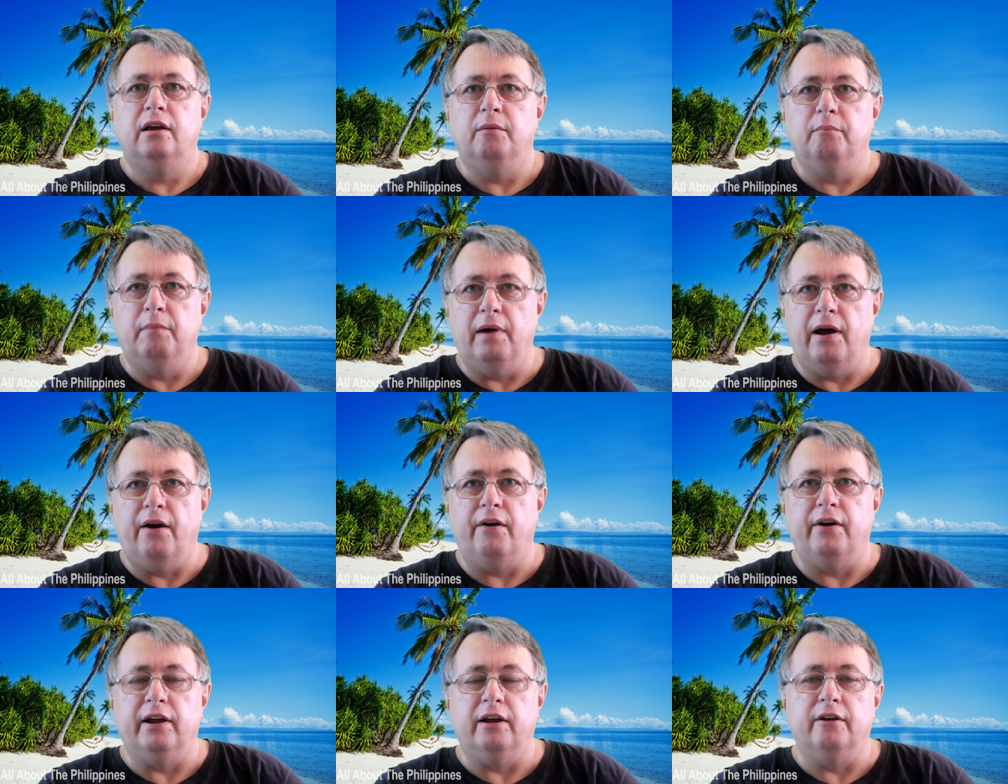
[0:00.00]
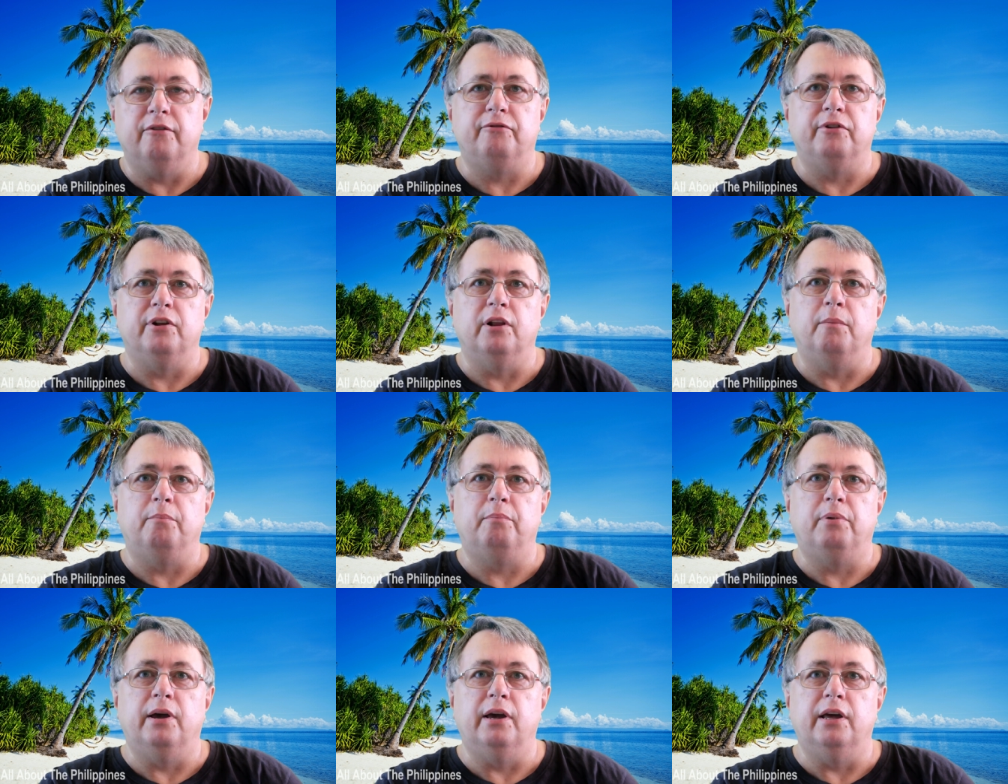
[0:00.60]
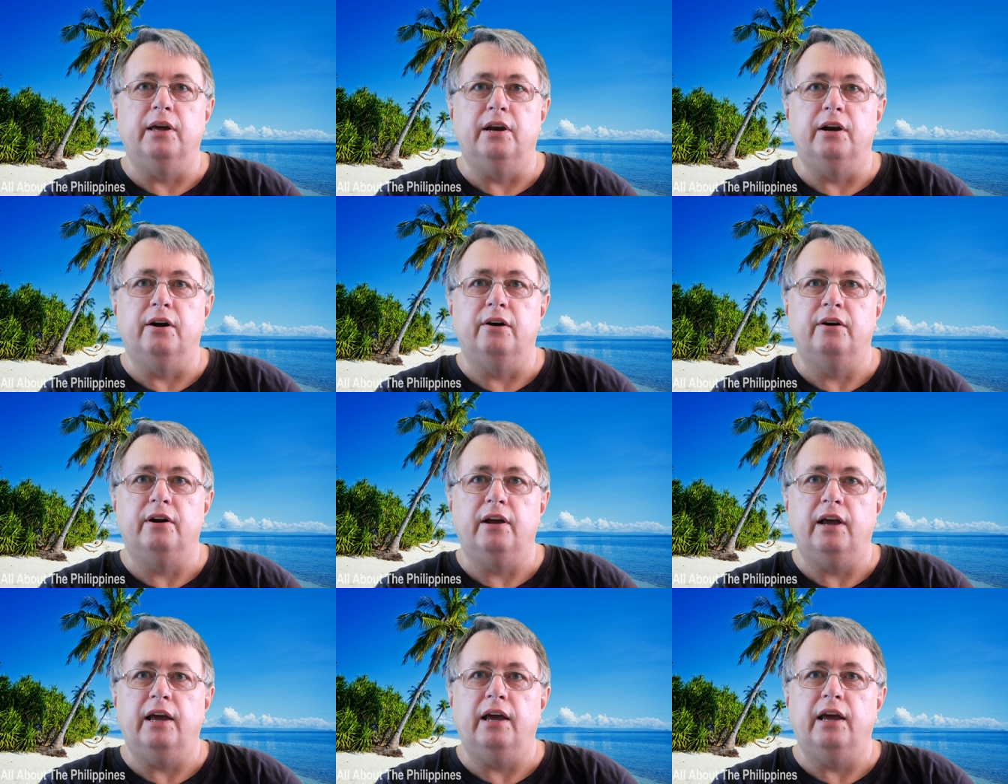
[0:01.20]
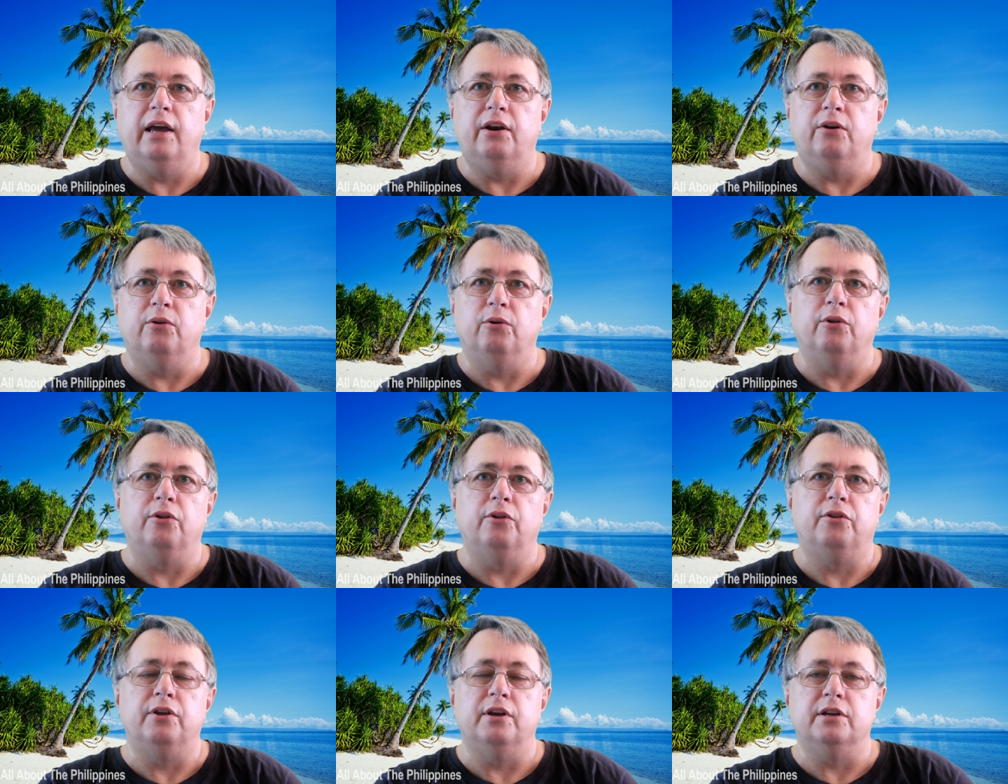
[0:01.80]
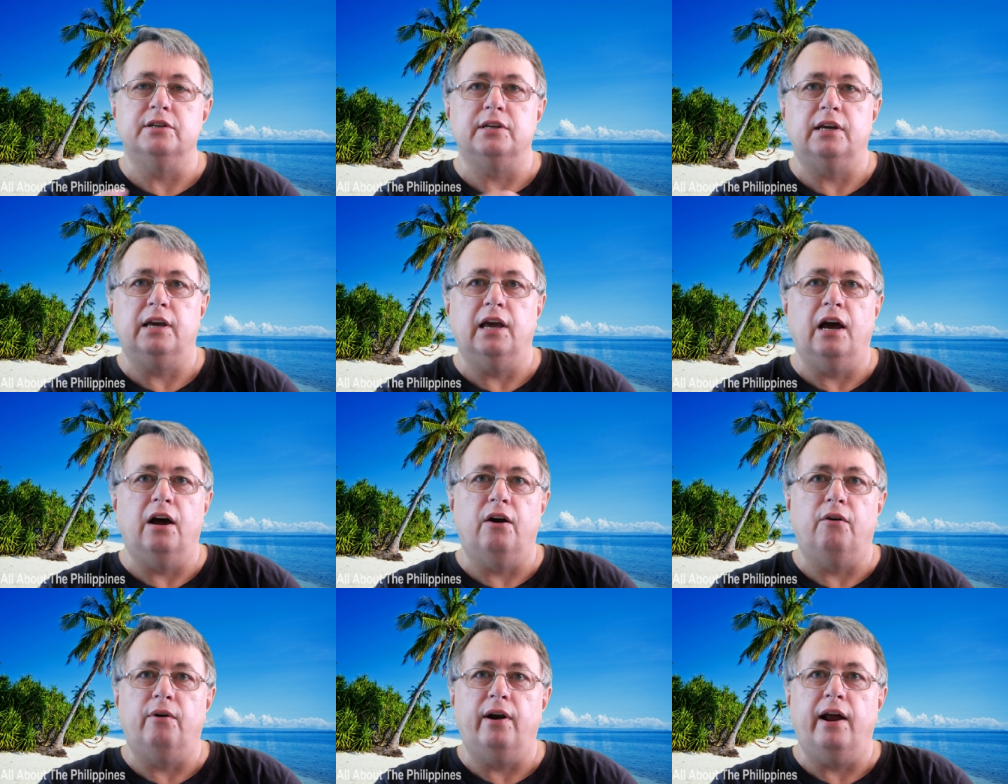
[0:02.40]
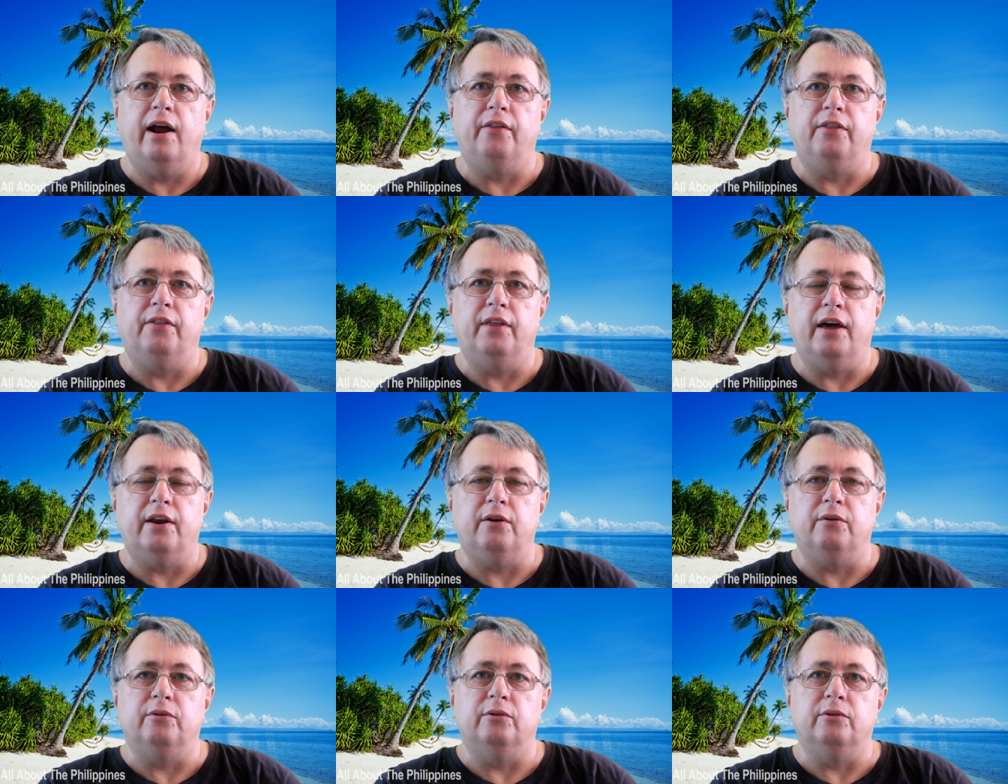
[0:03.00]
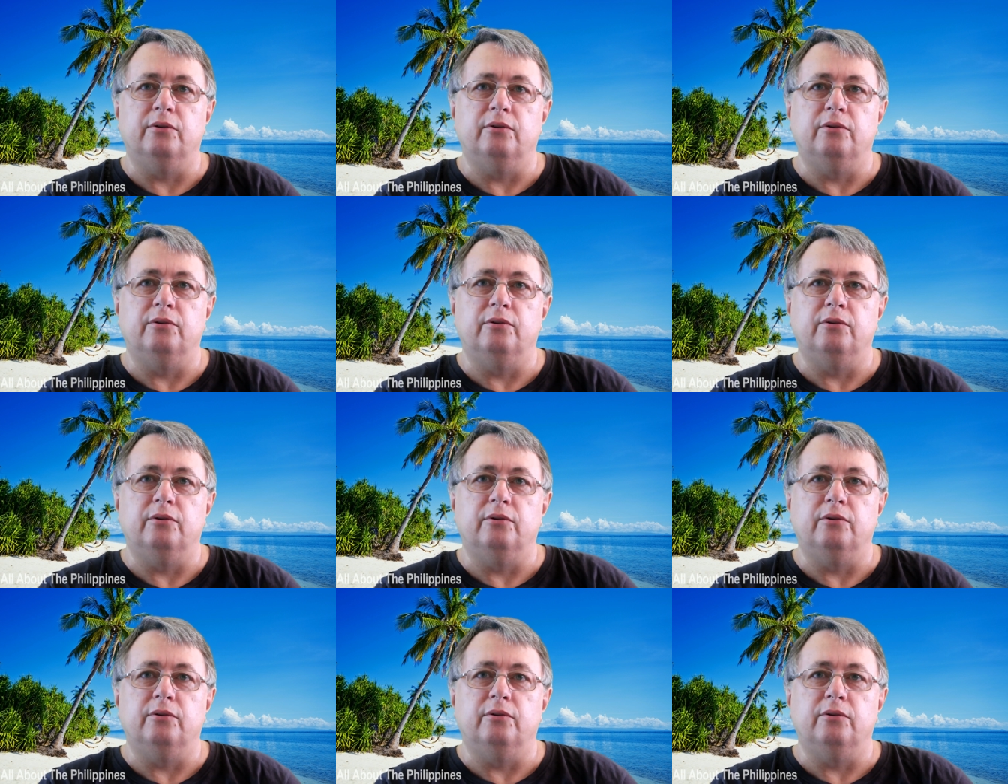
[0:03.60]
marrying a Filipina, and all the things that go around that,